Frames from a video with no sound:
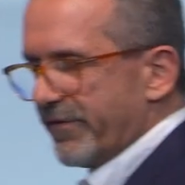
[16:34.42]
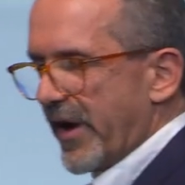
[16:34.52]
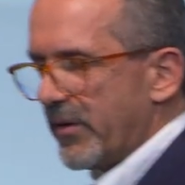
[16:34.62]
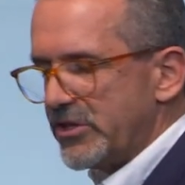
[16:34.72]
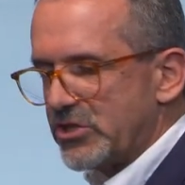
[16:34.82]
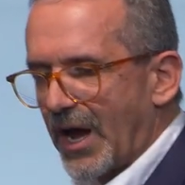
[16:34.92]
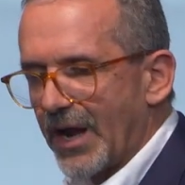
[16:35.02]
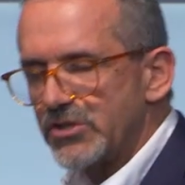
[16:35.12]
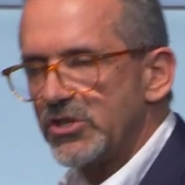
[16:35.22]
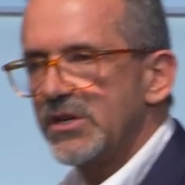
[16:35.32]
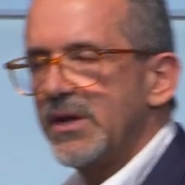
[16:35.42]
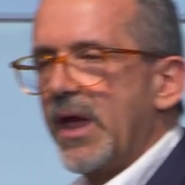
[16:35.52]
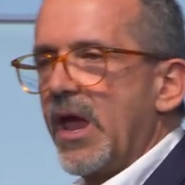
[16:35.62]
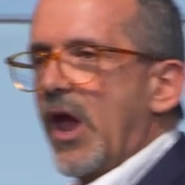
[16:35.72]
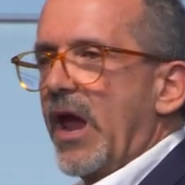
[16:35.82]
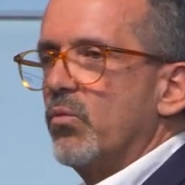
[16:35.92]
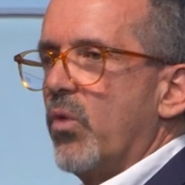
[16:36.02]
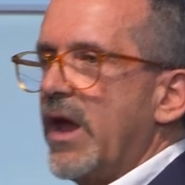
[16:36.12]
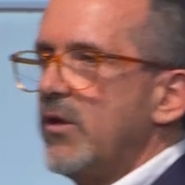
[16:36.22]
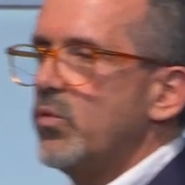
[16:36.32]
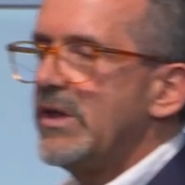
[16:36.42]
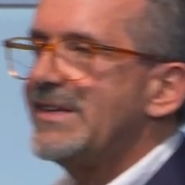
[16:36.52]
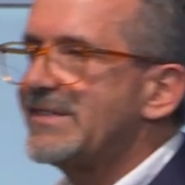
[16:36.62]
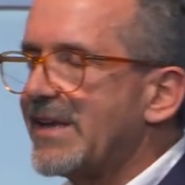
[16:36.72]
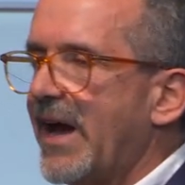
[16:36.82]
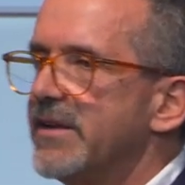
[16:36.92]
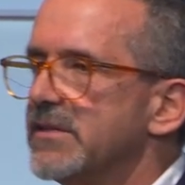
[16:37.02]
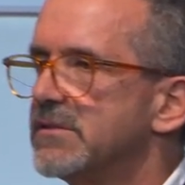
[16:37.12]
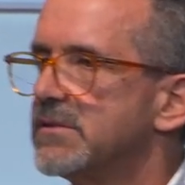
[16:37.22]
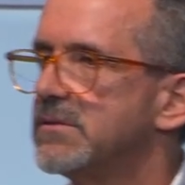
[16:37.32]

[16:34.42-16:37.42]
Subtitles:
very challenging. And when we decided